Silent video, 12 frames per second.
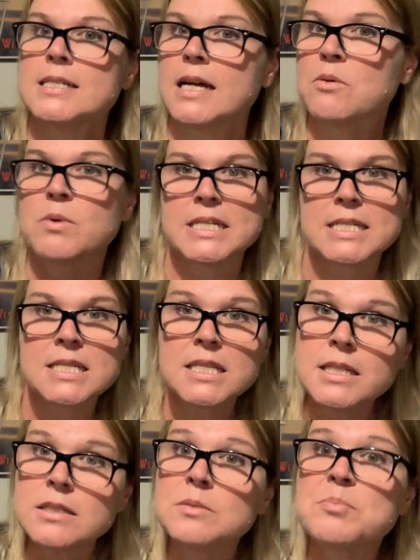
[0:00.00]
I want as
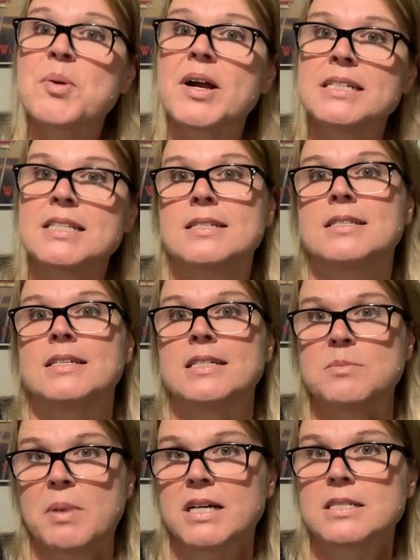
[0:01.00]
little processing
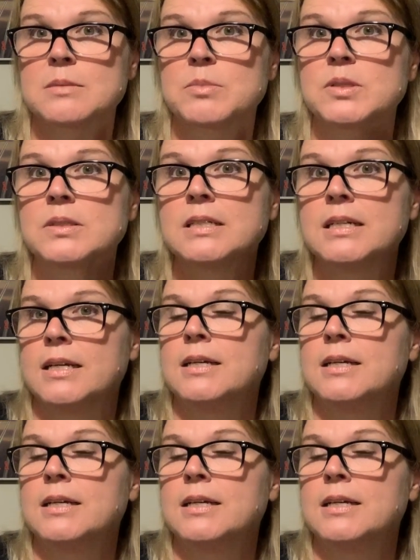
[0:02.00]
as possible.